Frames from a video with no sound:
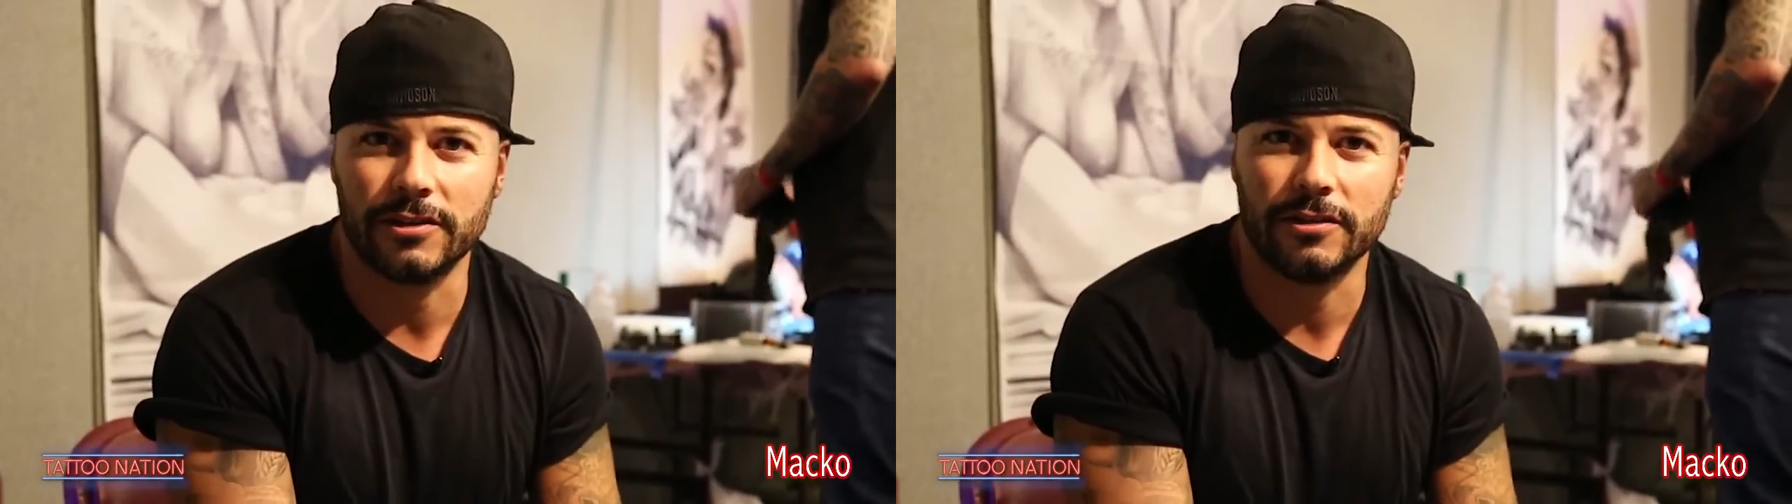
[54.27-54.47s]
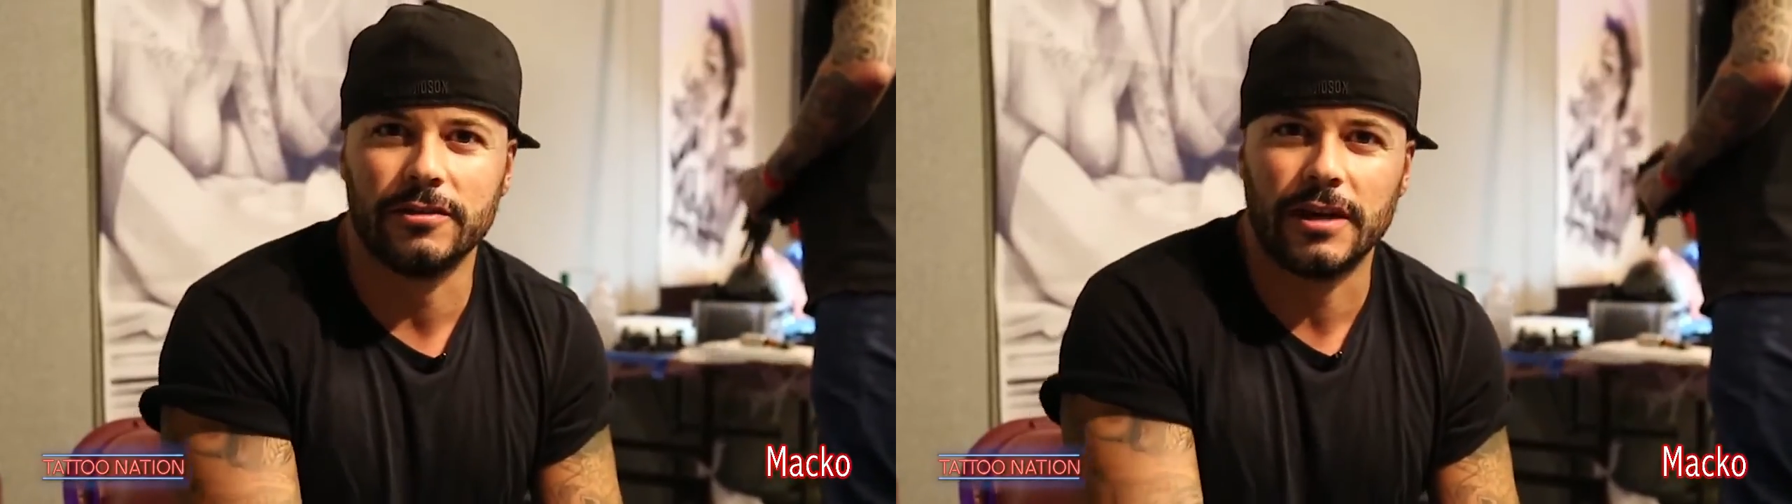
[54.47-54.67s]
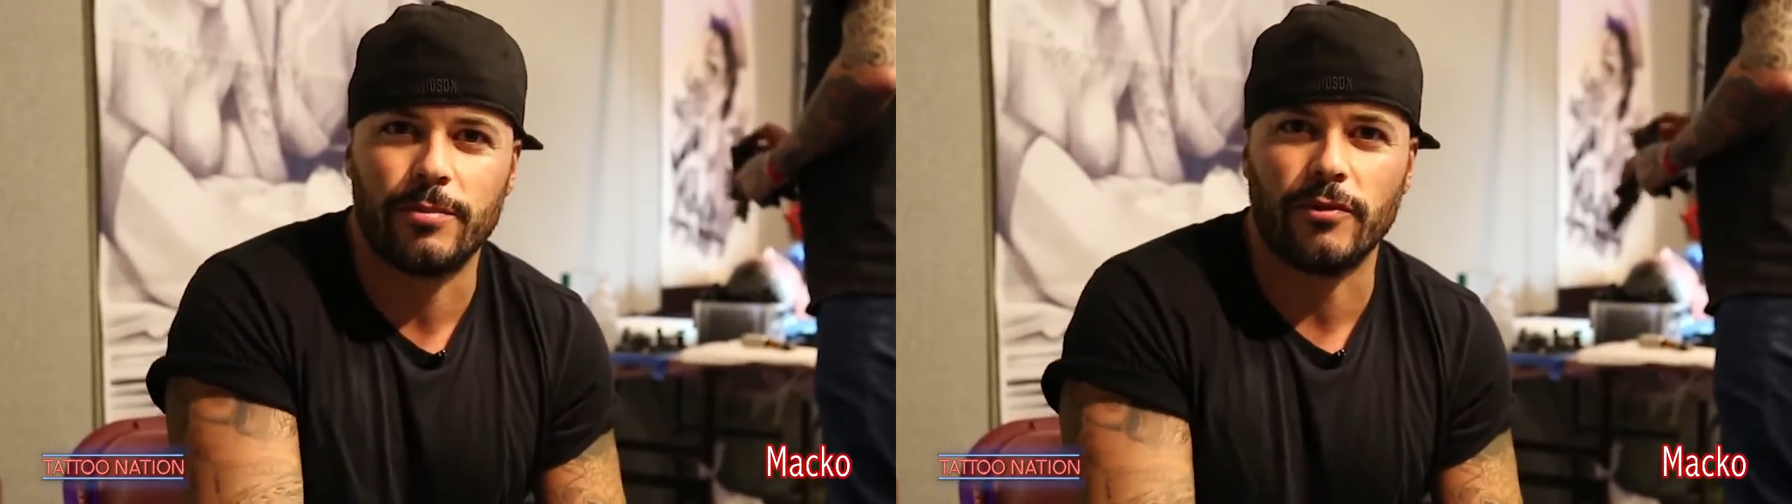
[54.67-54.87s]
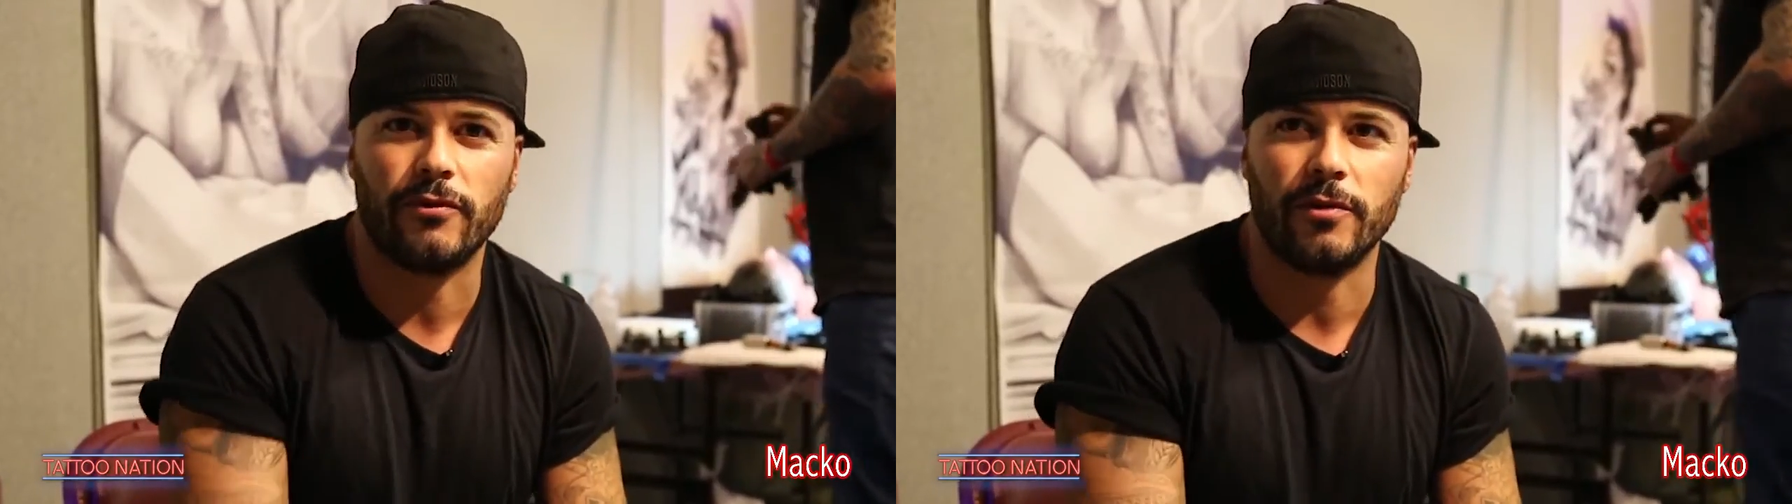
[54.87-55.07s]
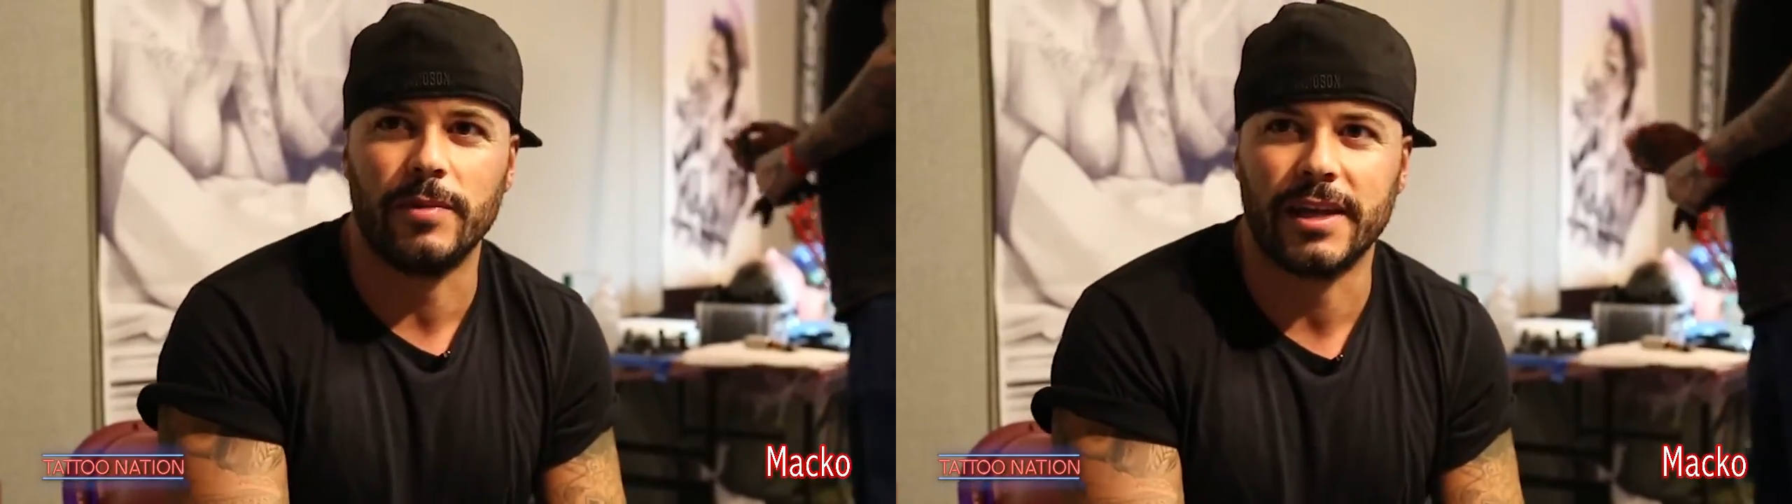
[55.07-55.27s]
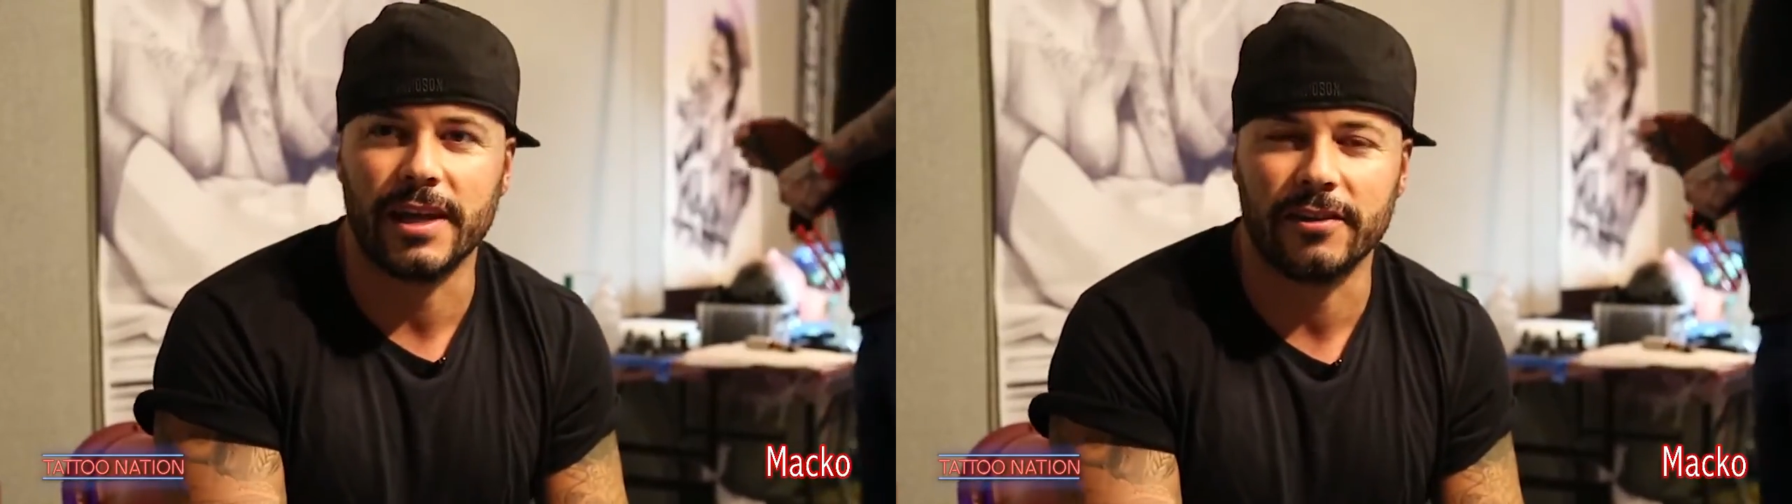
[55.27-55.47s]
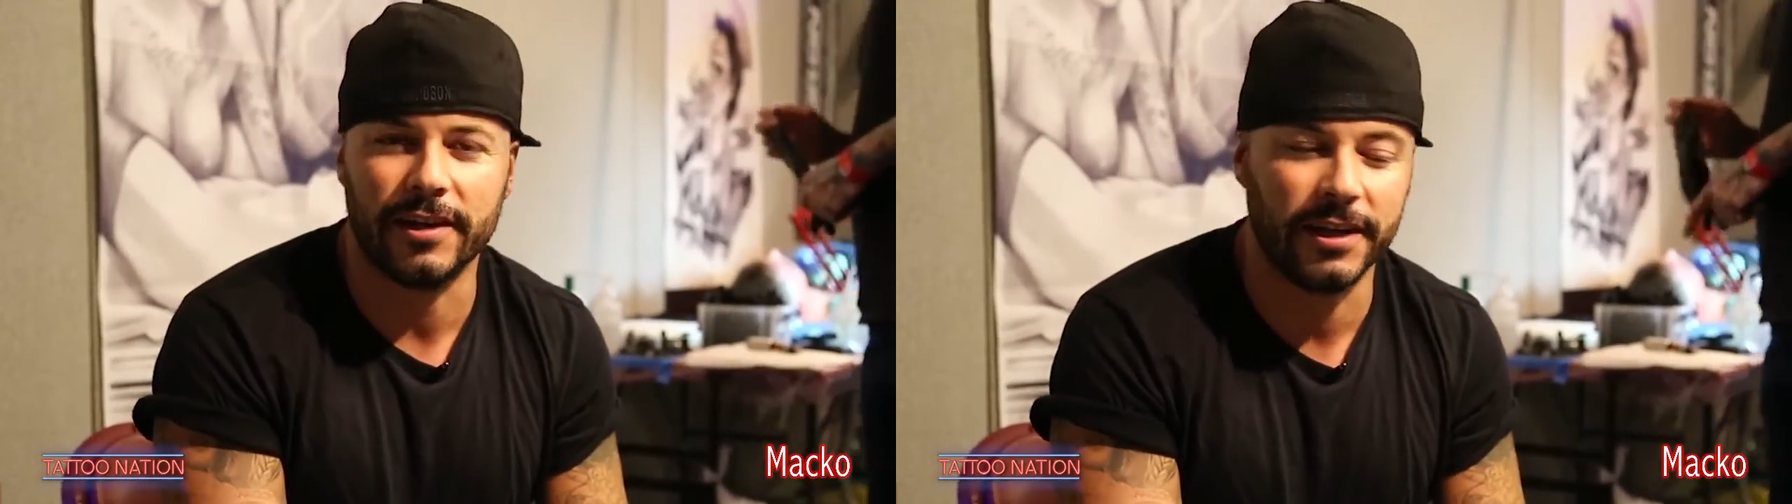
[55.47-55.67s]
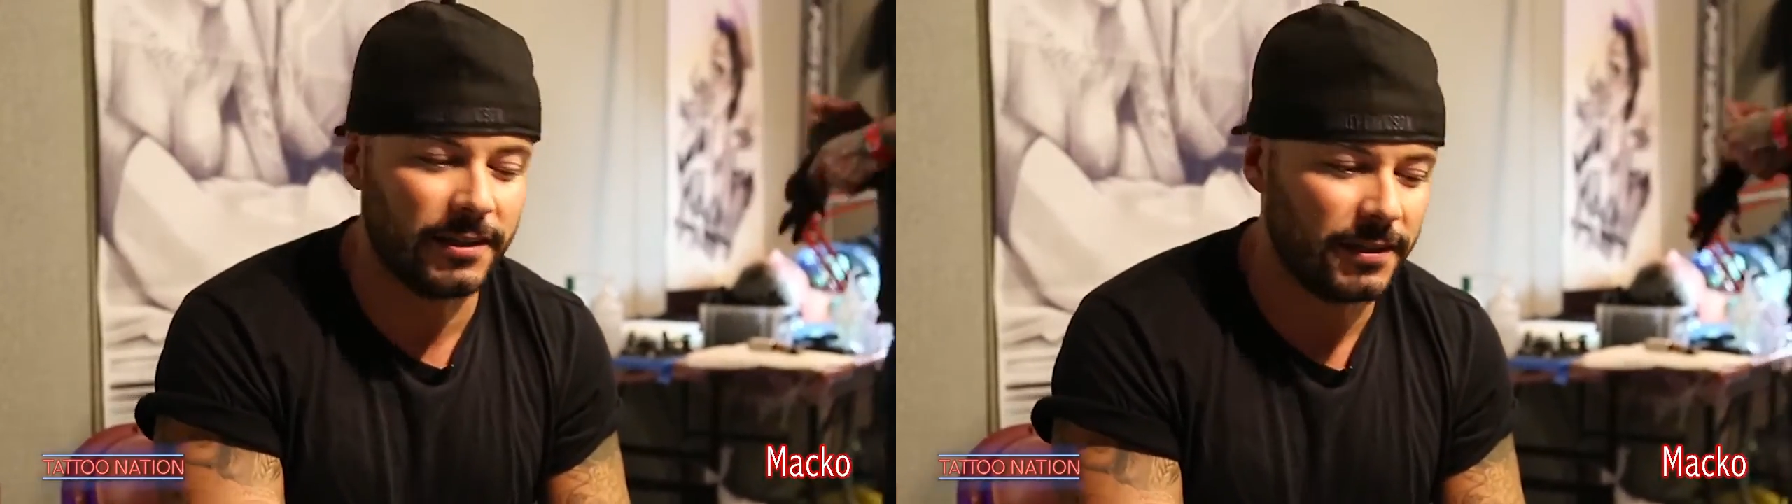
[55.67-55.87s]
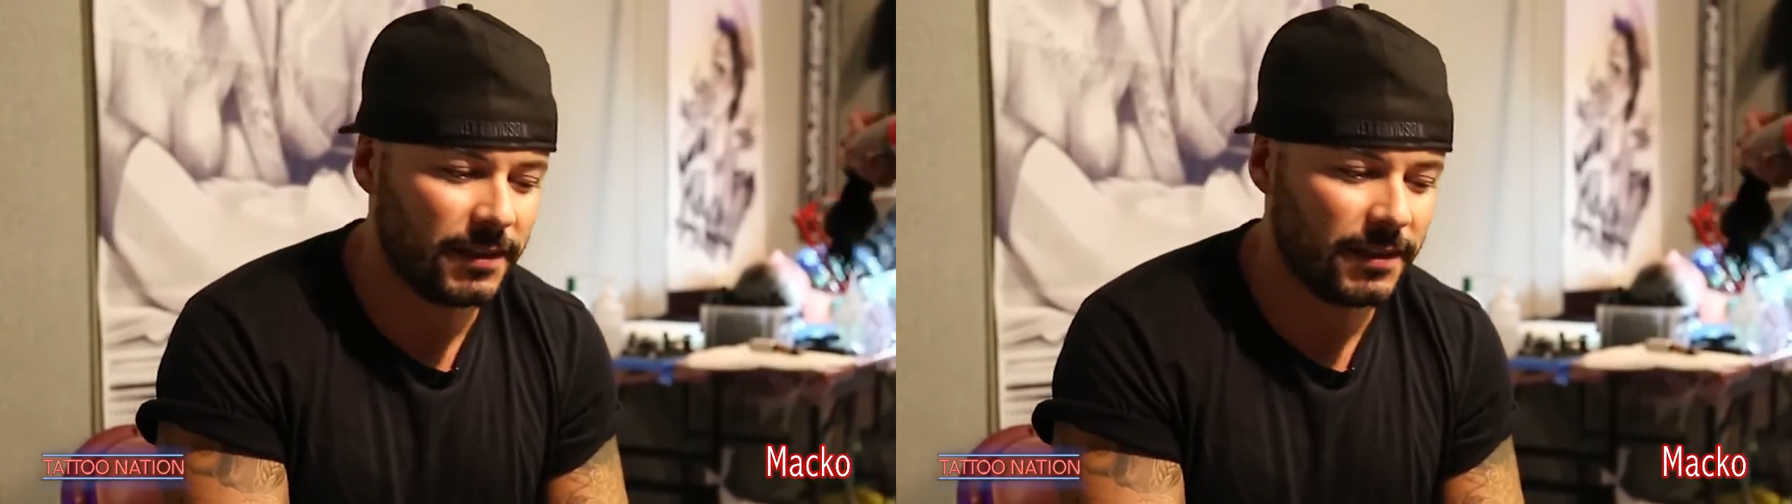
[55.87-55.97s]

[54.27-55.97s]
so I prefer black and gray.